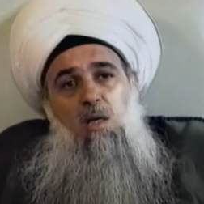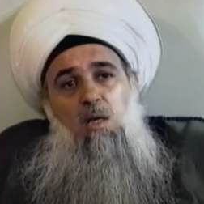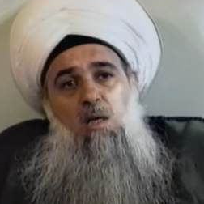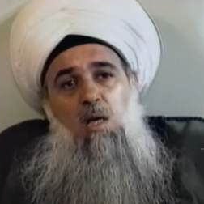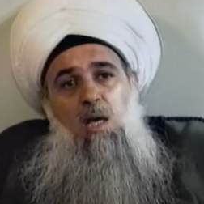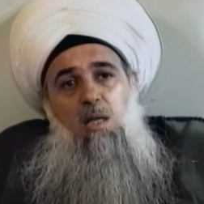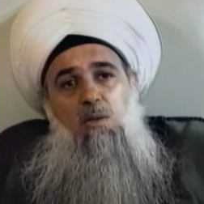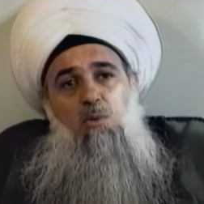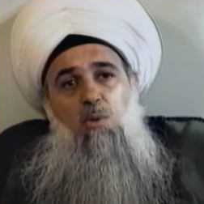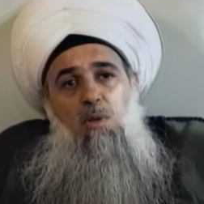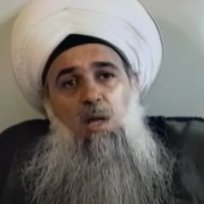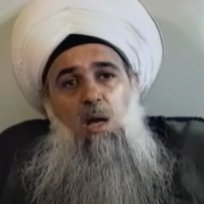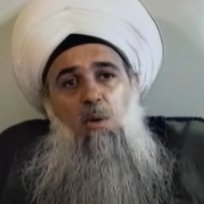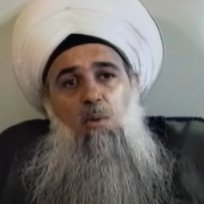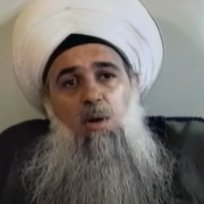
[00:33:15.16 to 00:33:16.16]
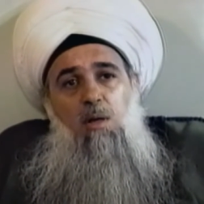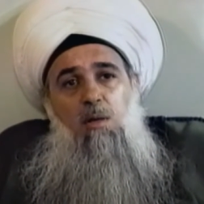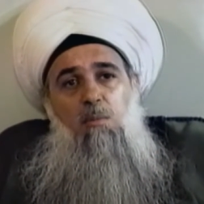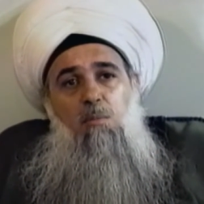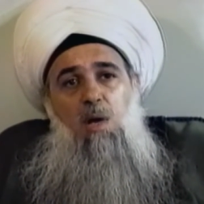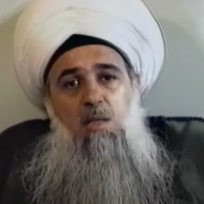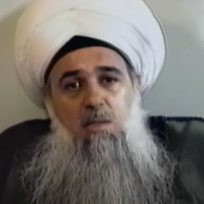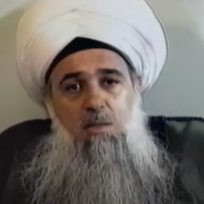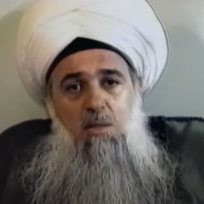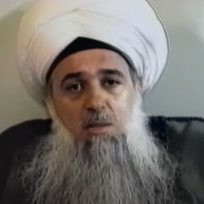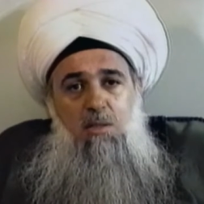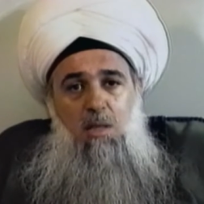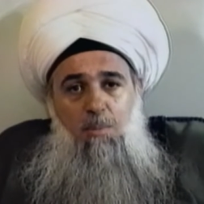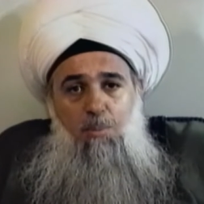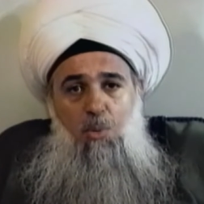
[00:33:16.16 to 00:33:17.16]
and with our master
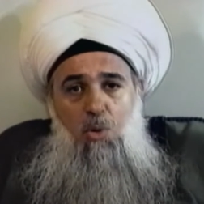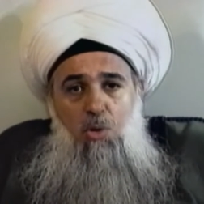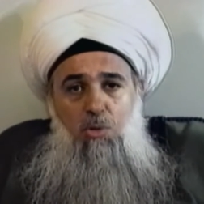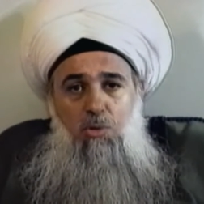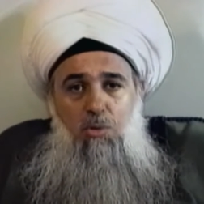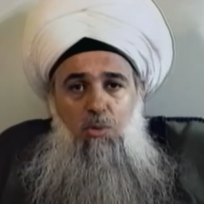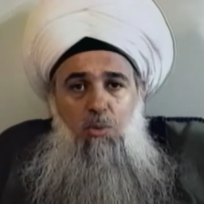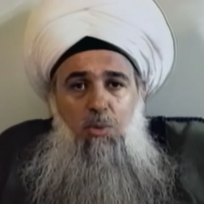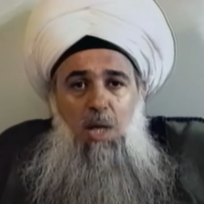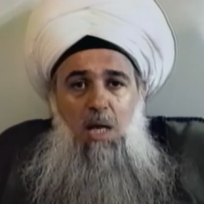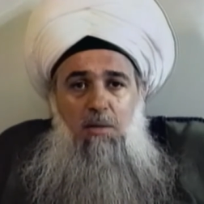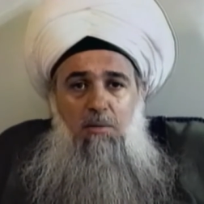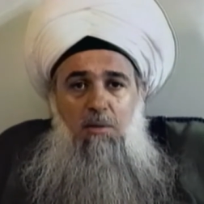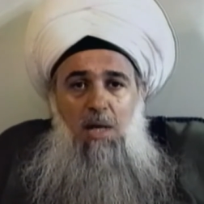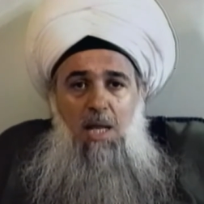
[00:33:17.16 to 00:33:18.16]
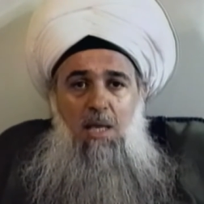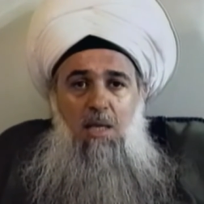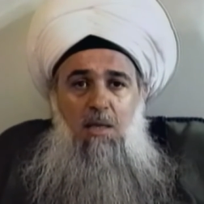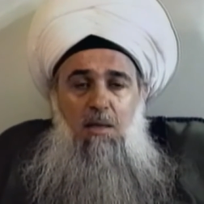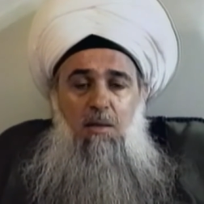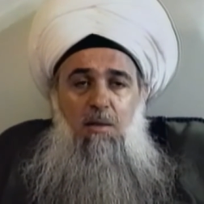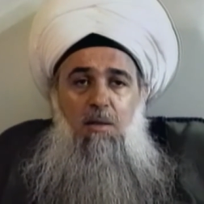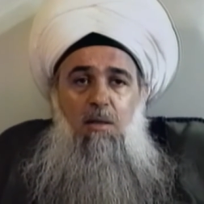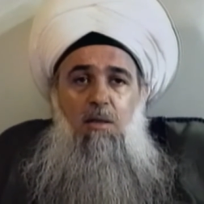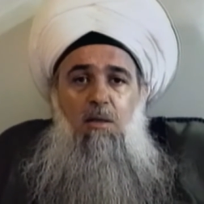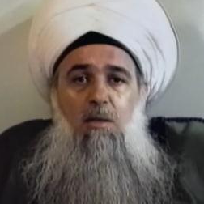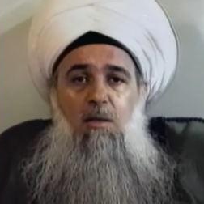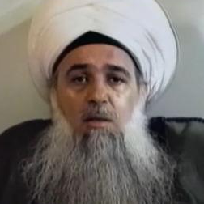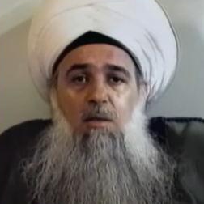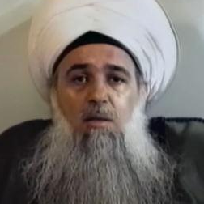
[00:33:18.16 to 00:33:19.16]
support, we are trying
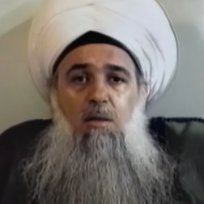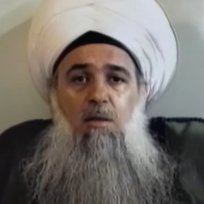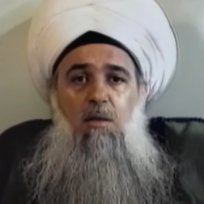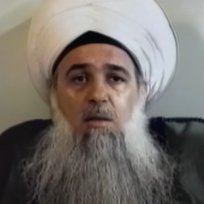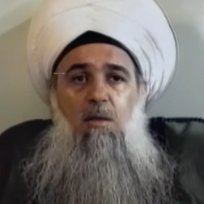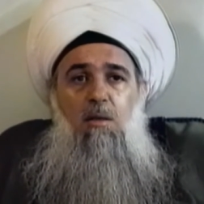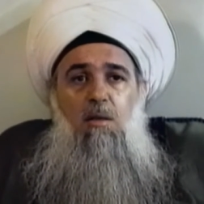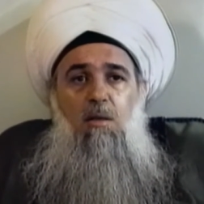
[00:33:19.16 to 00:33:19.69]
uh,